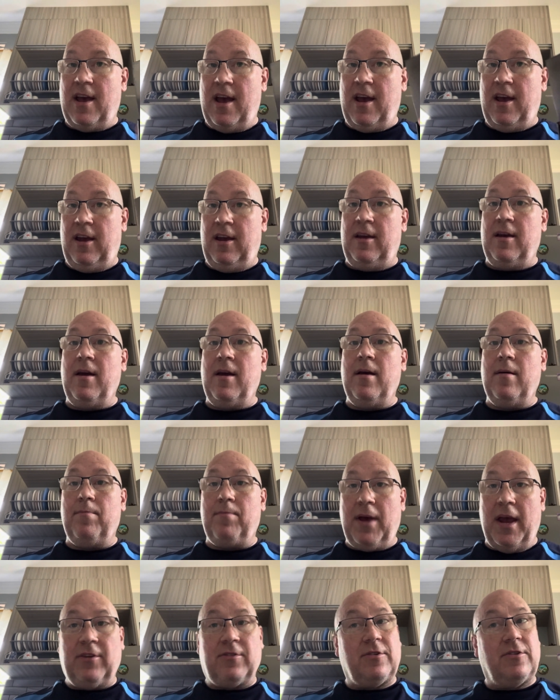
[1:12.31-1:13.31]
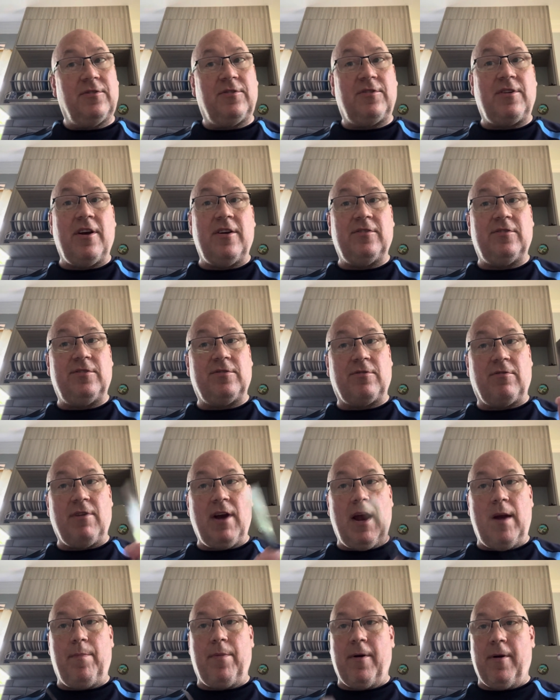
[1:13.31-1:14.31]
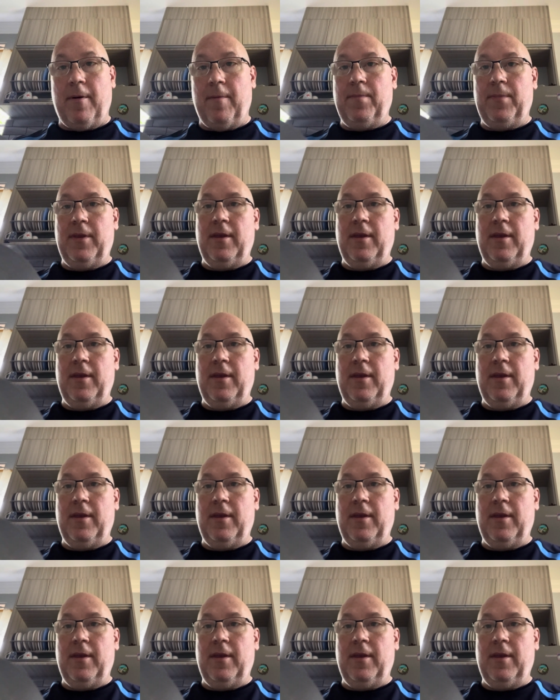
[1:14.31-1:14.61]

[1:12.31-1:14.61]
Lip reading: a painter's scraper.